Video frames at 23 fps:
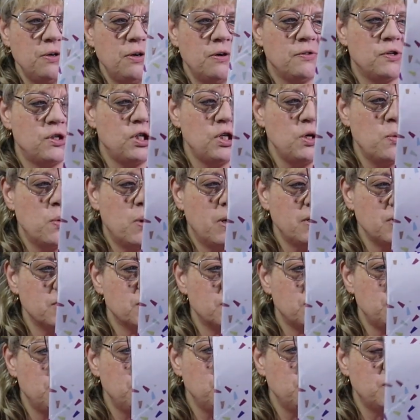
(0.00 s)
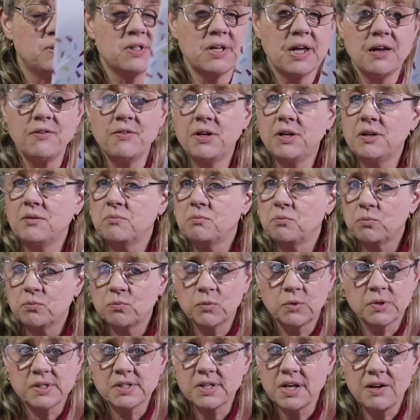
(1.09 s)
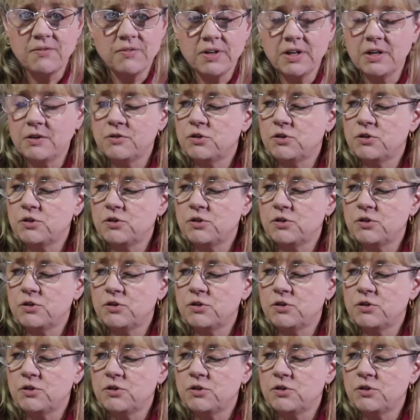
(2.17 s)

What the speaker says: If she wants to save it, we'll save it.